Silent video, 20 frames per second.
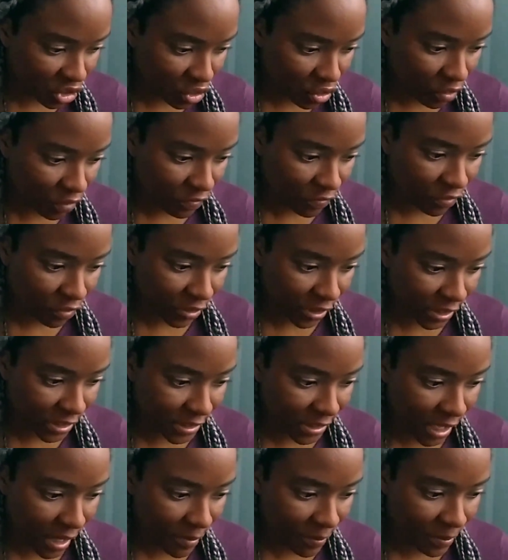So for
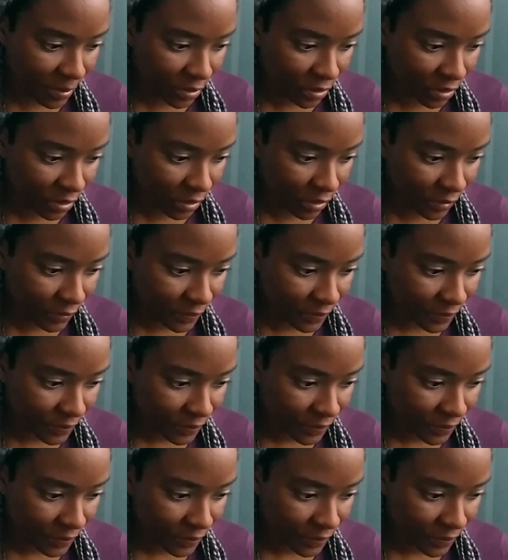example,